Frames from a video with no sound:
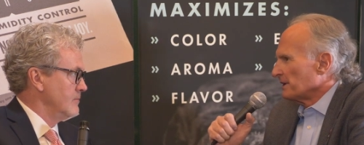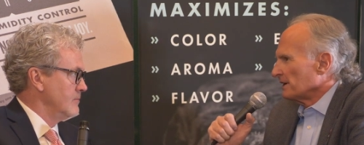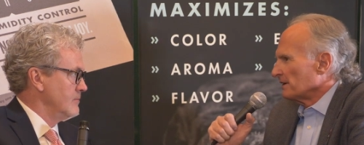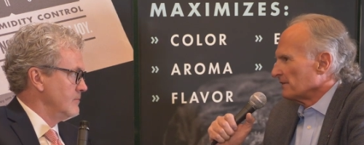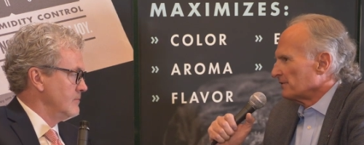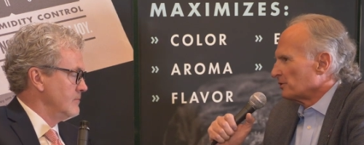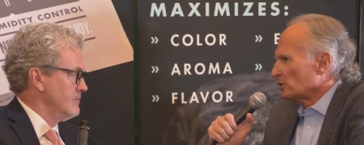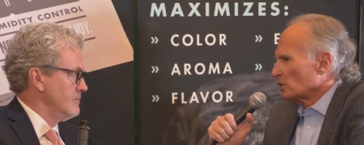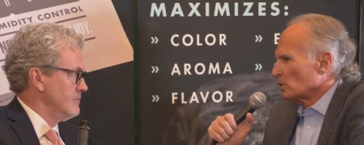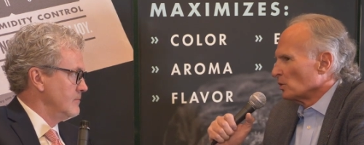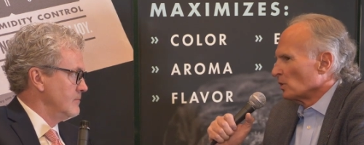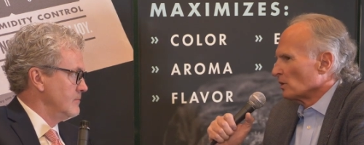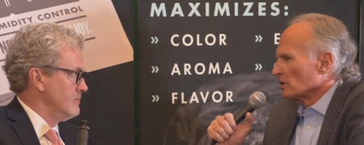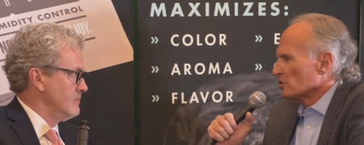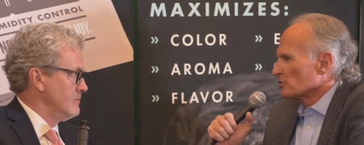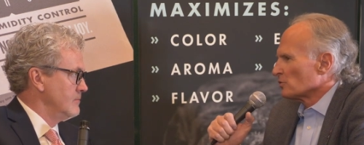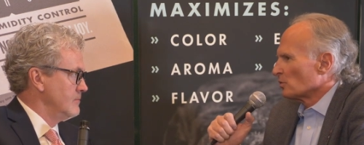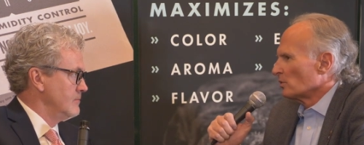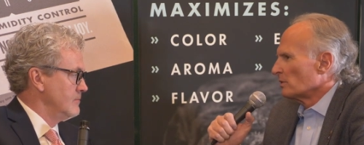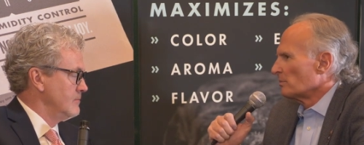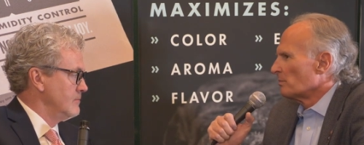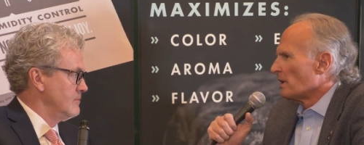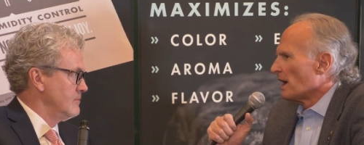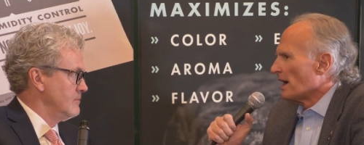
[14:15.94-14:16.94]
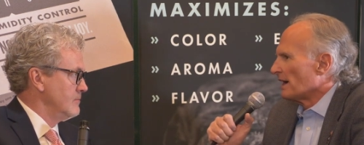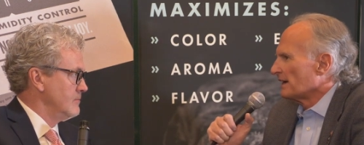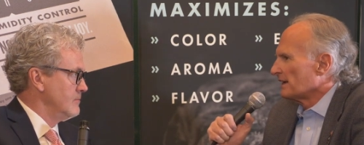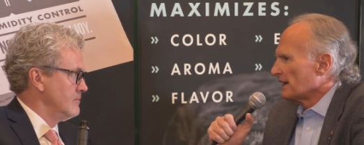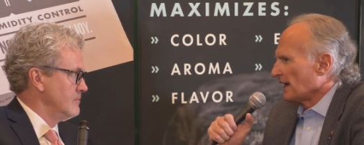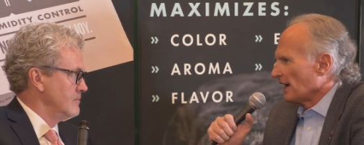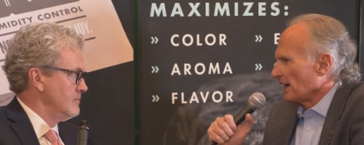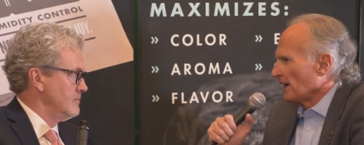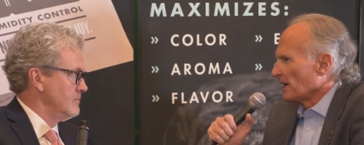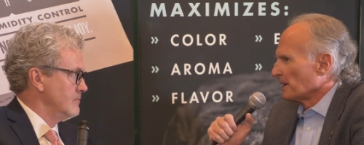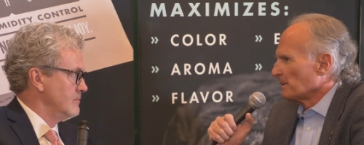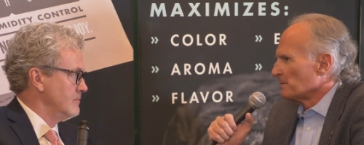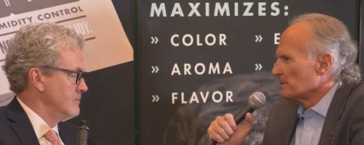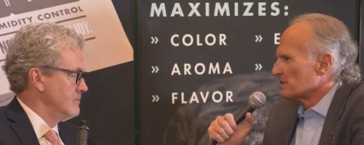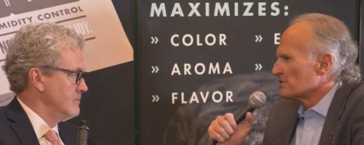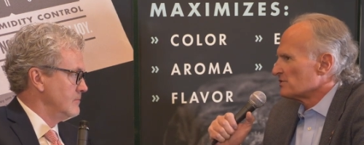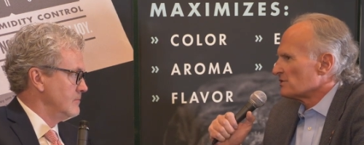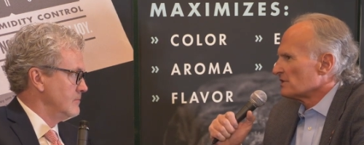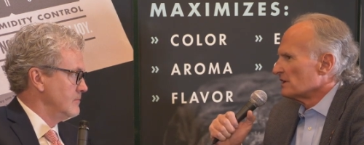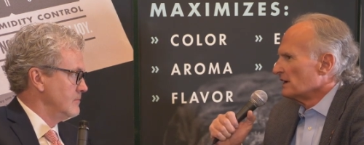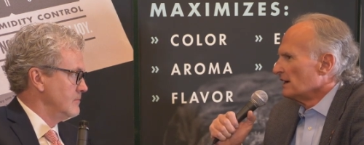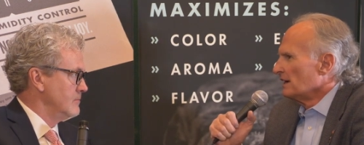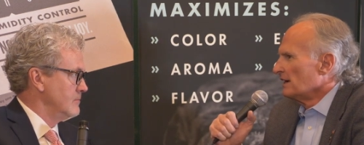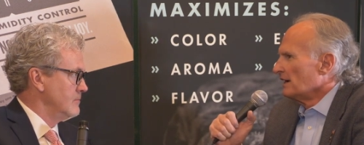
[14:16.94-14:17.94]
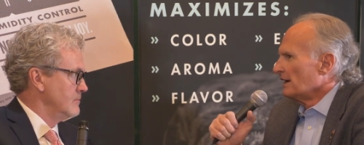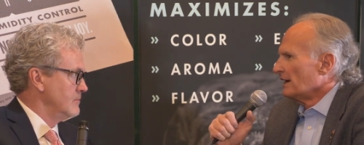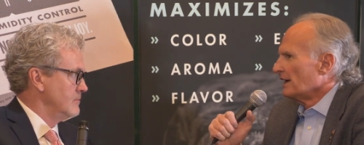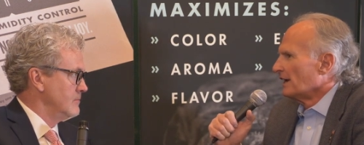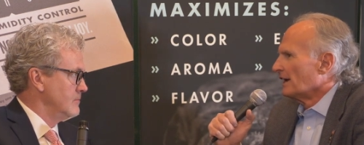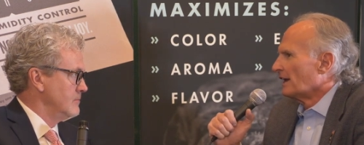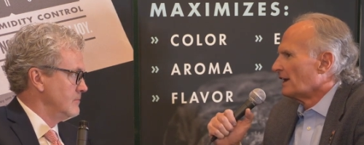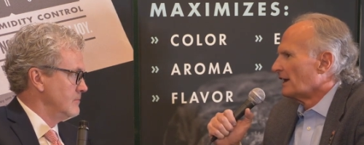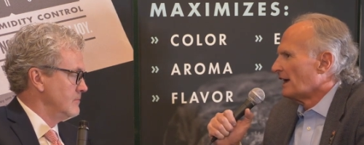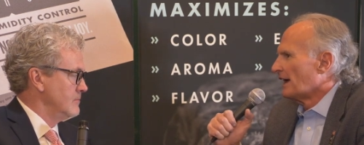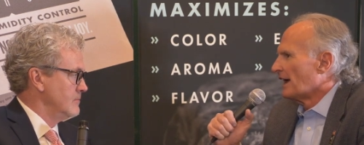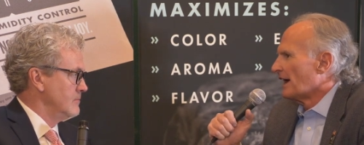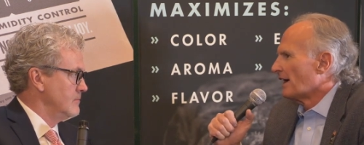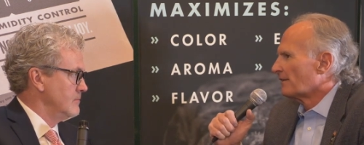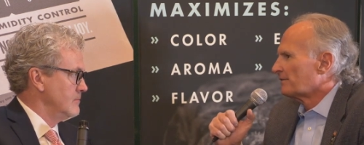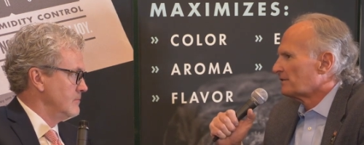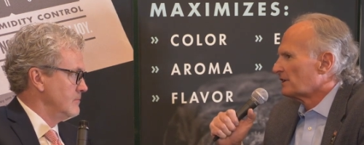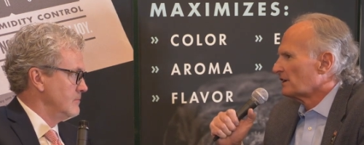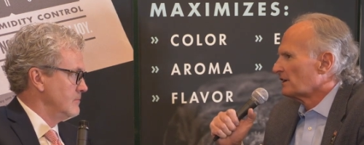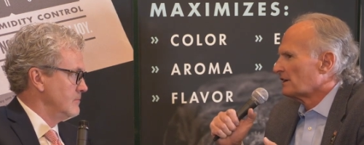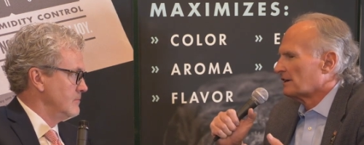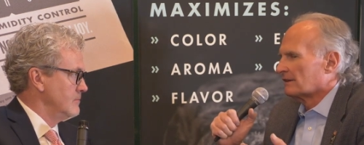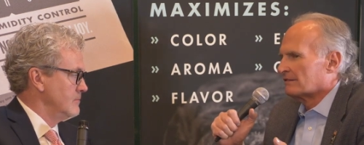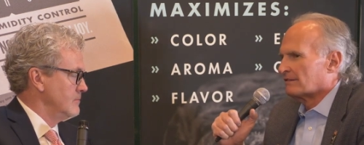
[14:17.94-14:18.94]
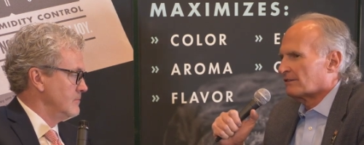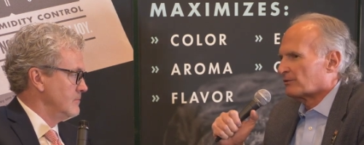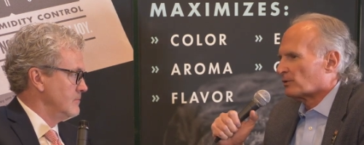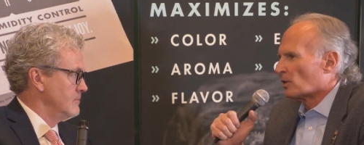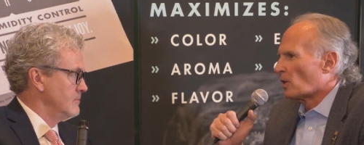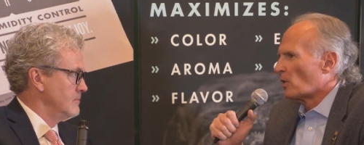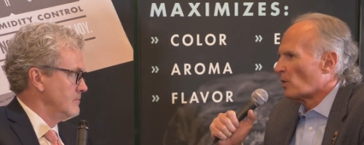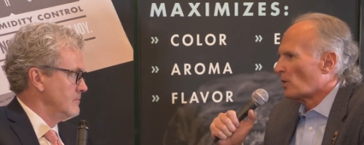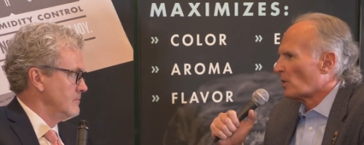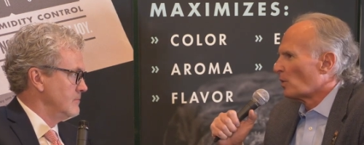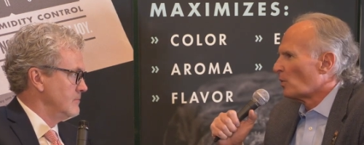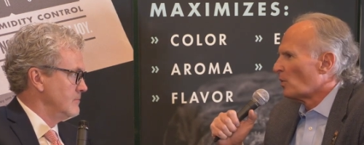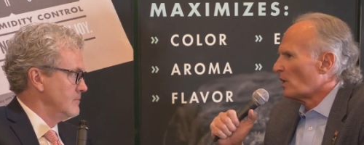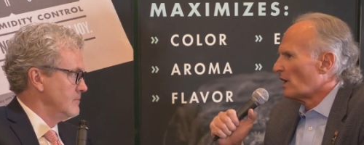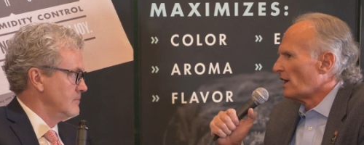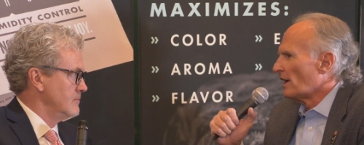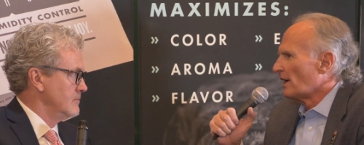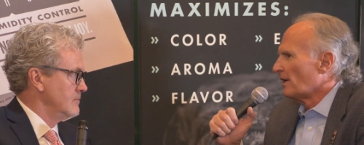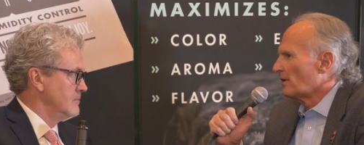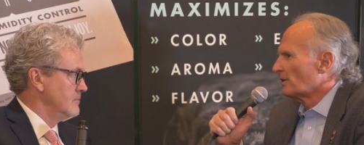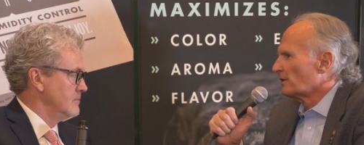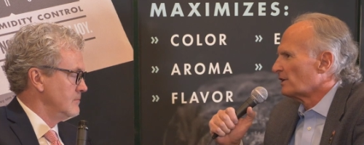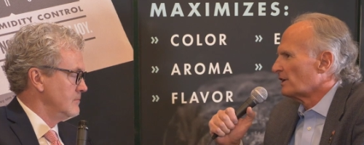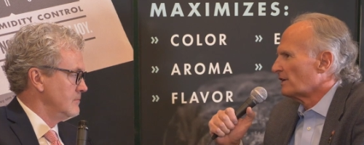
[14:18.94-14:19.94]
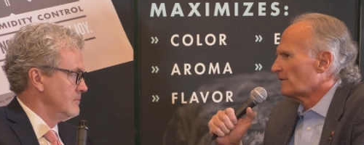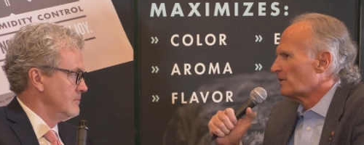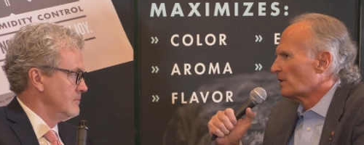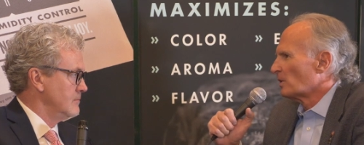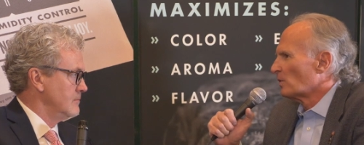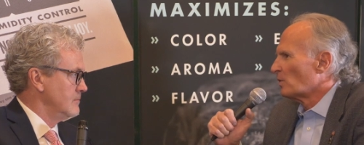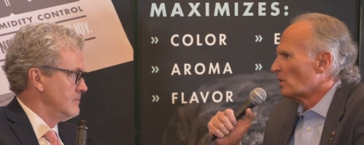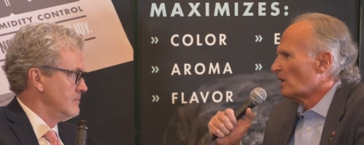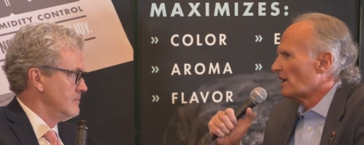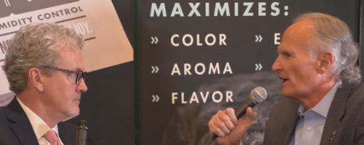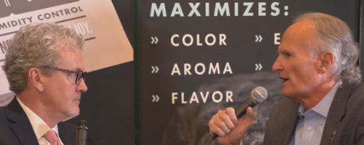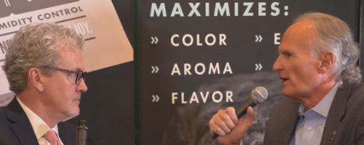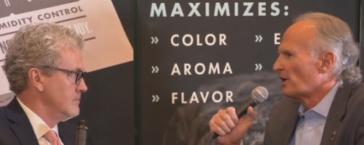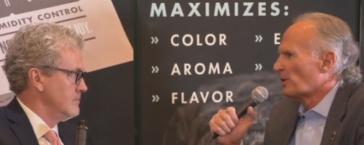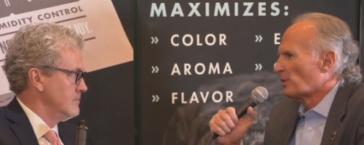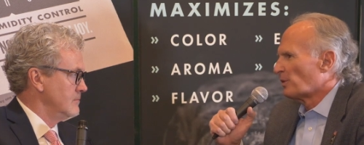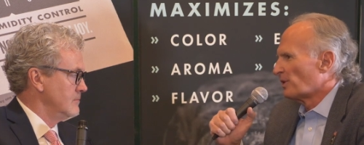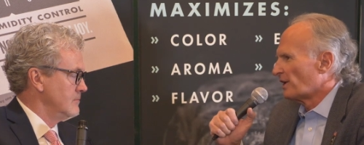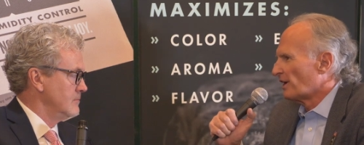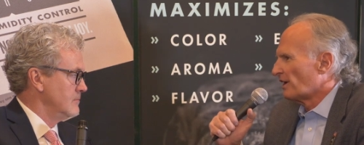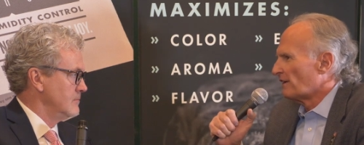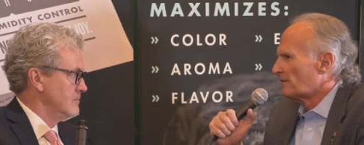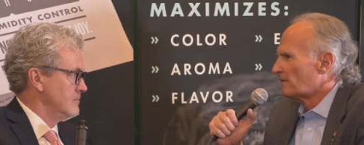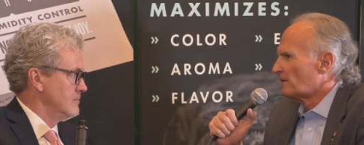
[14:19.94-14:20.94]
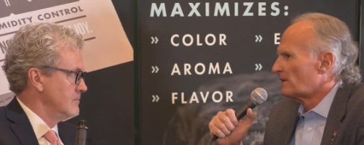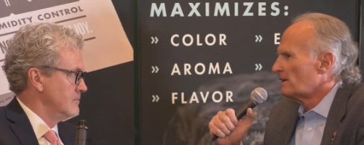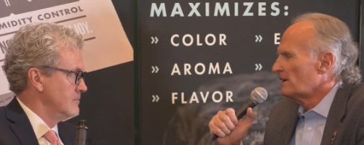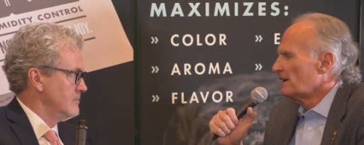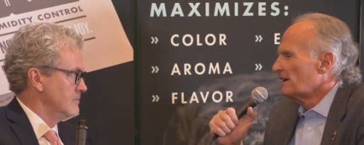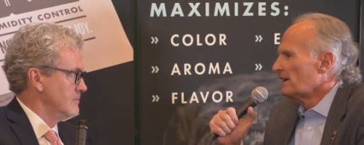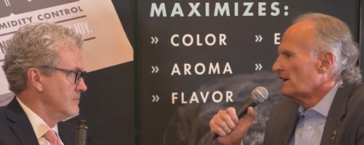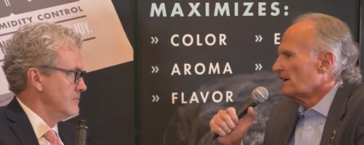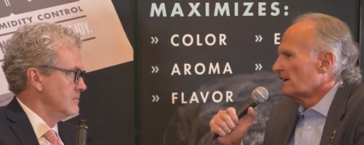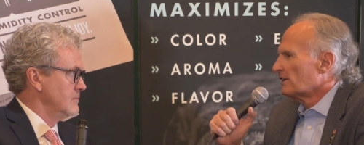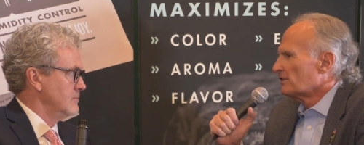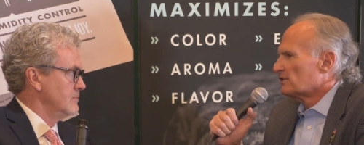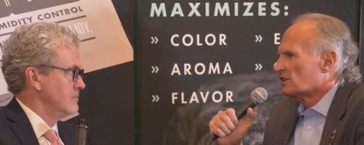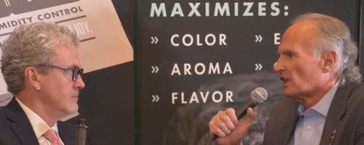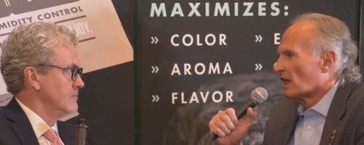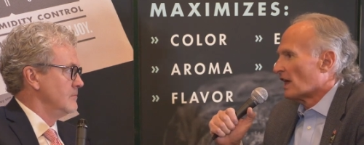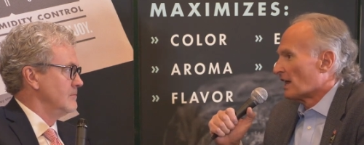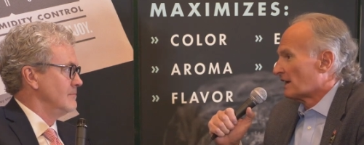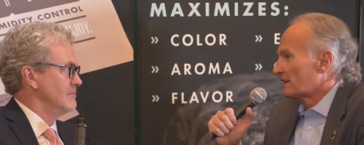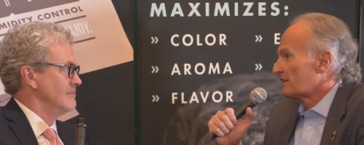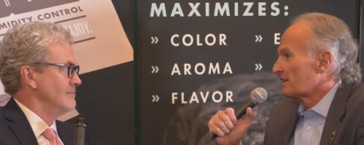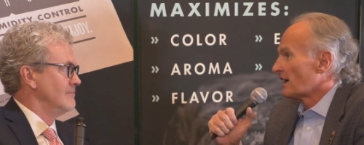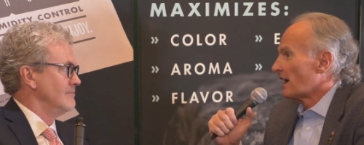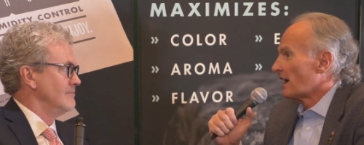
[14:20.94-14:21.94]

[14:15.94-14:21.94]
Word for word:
Speaker 1: p- tourists would buy cannabis and then they have to throw it away or give it away or whatever. It's a lot of